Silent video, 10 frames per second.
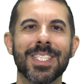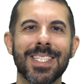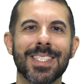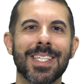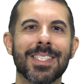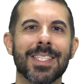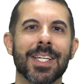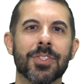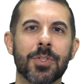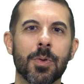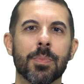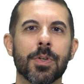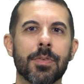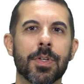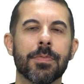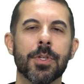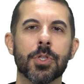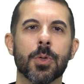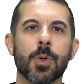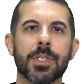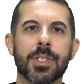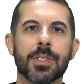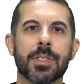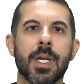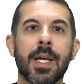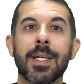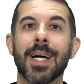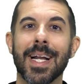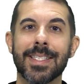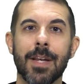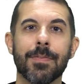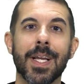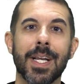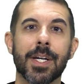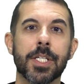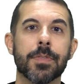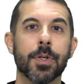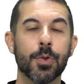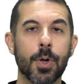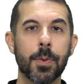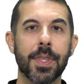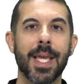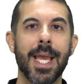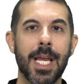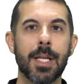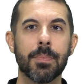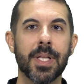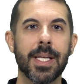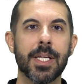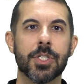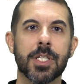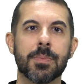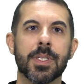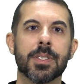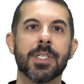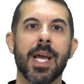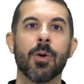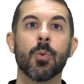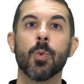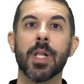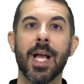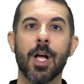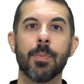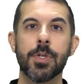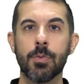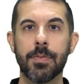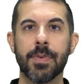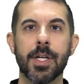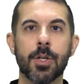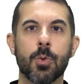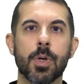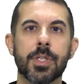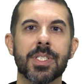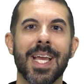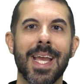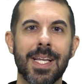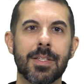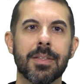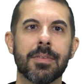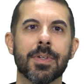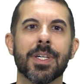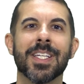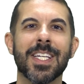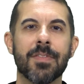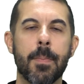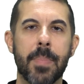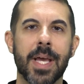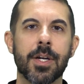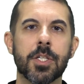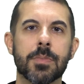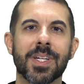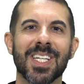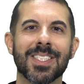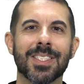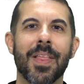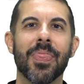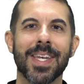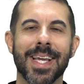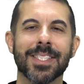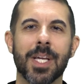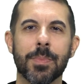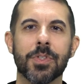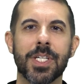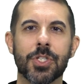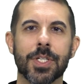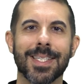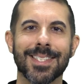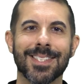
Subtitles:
these insights to improve your future courses. Identify areas for growth, and planning adjustments now will help you refine your course and deliver an even better experience the next time you teach it.